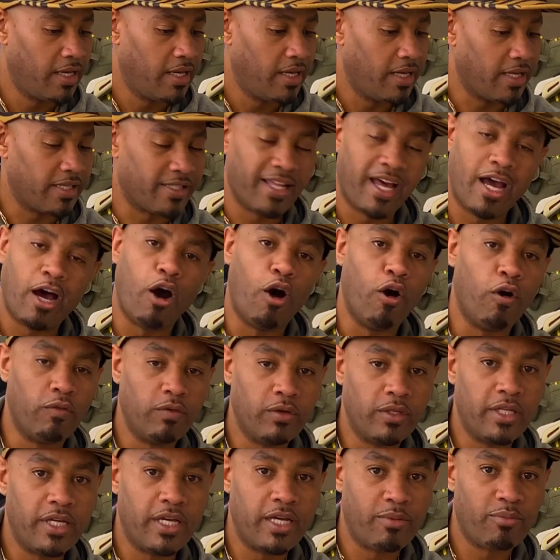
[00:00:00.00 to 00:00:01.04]
It's not
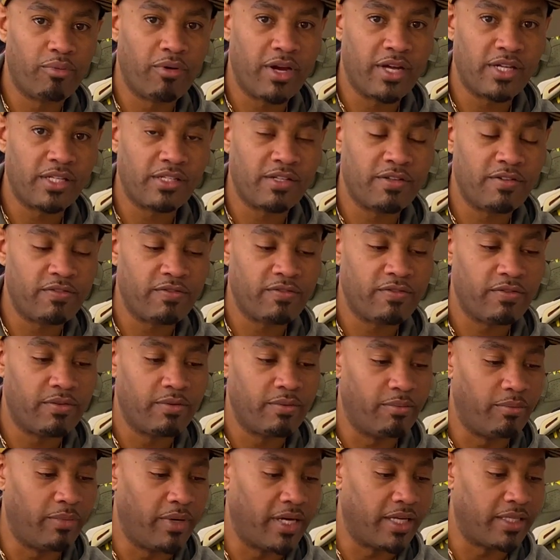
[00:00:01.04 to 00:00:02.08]
overly impressive,
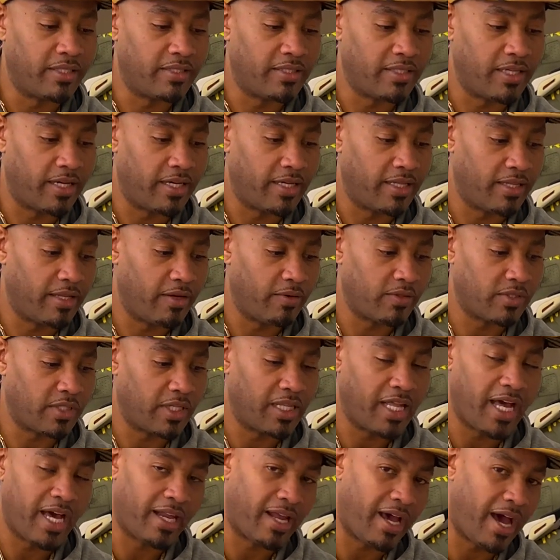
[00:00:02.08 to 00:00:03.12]
but there was a
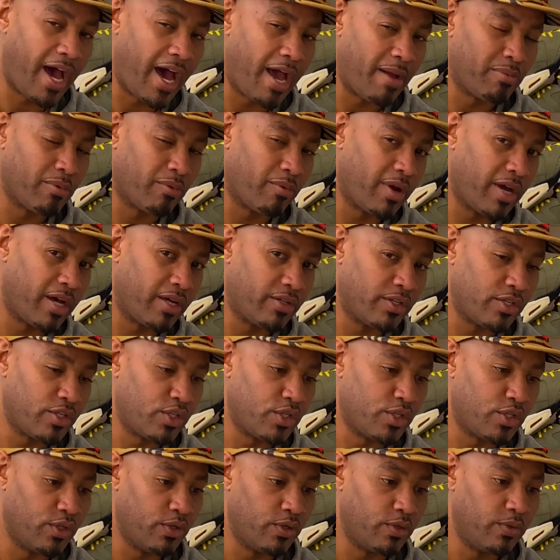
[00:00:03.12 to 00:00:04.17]
lot of hype around this
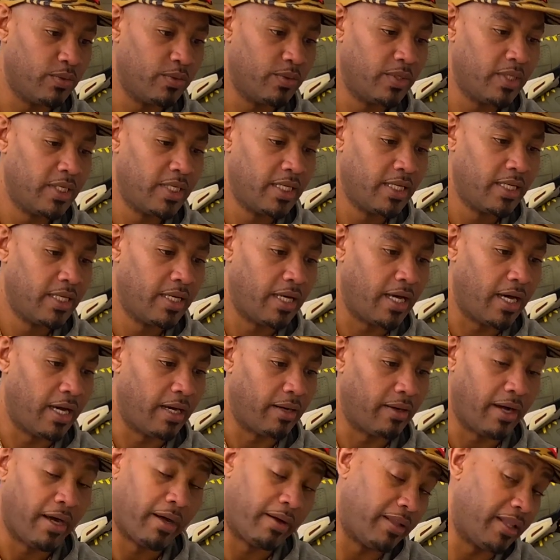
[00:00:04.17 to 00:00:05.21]
shoe.
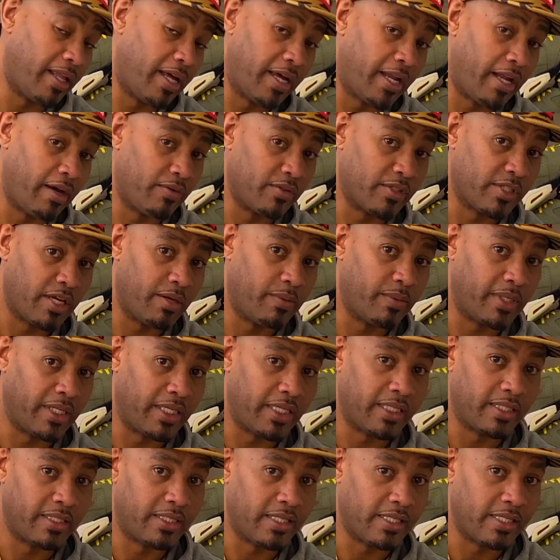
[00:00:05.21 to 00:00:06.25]
I'm glad I was able to
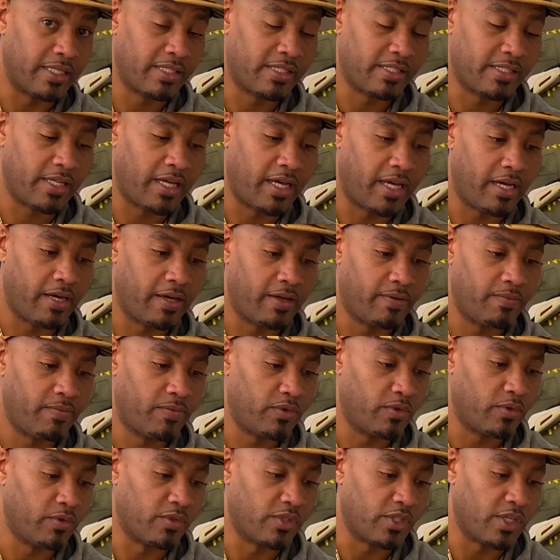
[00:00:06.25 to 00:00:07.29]
get this
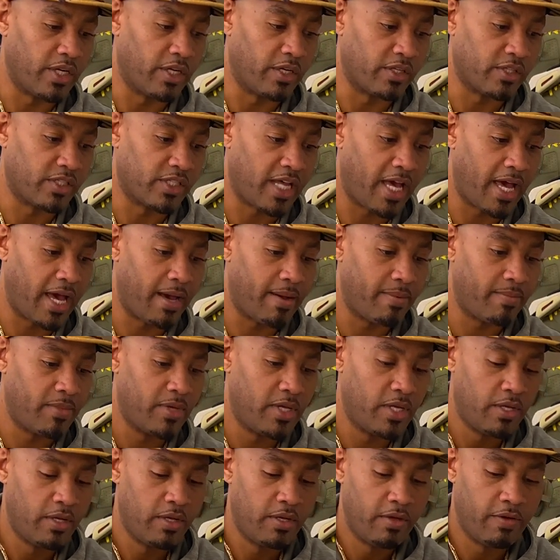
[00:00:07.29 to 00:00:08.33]
through Sneakers app
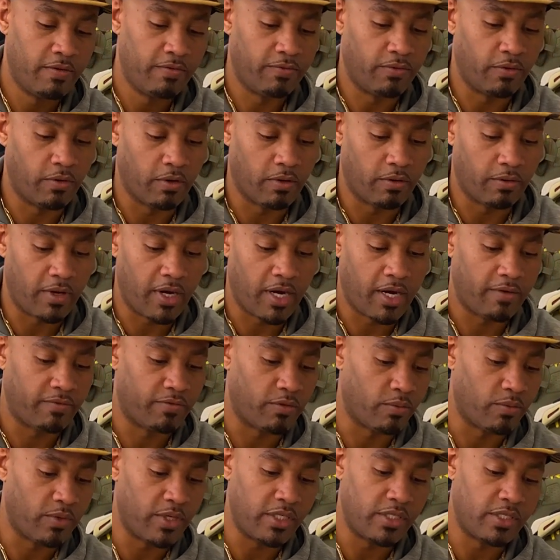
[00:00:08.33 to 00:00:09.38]
for
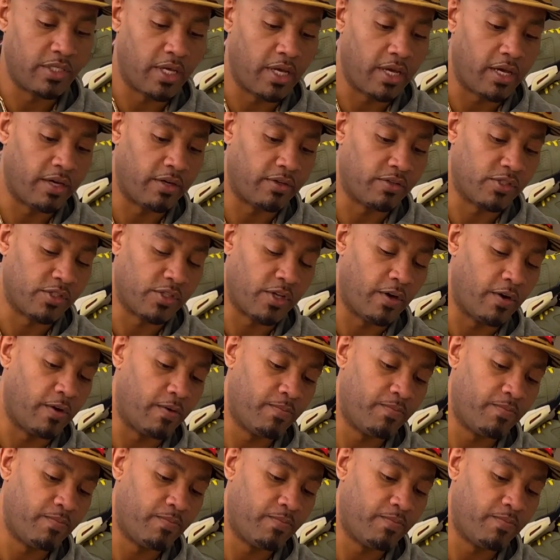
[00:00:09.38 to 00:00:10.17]
retail. So,